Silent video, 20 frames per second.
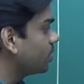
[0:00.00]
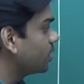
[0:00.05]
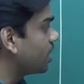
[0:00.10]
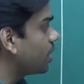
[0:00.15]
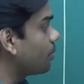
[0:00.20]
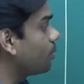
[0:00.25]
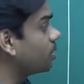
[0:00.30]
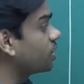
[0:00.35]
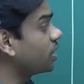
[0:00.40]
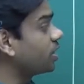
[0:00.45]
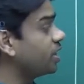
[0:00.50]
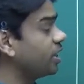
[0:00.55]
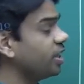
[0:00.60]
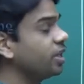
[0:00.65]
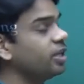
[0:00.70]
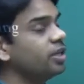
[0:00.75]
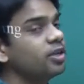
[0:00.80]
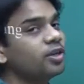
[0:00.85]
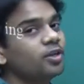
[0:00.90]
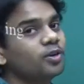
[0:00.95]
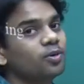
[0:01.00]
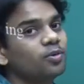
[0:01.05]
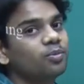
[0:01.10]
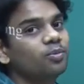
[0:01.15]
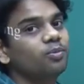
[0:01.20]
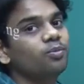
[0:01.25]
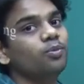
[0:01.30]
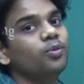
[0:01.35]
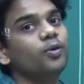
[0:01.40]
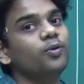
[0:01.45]
temperature T
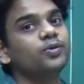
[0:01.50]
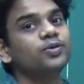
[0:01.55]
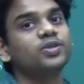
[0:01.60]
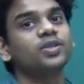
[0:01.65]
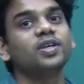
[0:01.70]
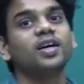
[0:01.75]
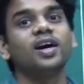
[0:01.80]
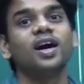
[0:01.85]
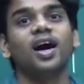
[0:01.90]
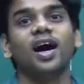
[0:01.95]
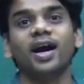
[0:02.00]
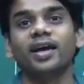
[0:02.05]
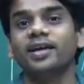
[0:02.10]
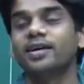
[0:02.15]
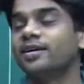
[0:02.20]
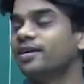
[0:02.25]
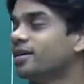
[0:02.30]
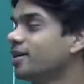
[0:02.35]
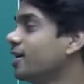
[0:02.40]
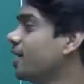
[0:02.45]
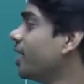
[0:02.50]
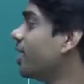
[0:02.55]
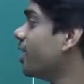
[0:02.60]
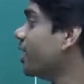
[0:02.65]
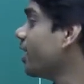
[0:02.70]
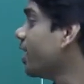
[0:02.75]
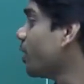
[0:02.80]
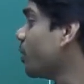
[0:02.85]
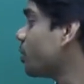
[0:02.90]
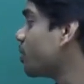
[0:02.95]
moves higher.
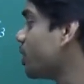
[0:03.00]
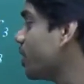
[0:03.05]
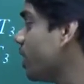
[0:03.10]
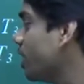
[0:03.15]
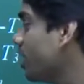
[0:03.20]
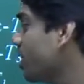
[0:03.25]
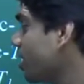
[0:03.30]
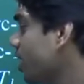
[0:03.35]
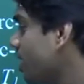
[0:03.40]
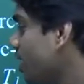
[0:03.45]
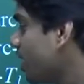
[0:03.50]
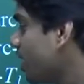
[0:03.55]
Here you see,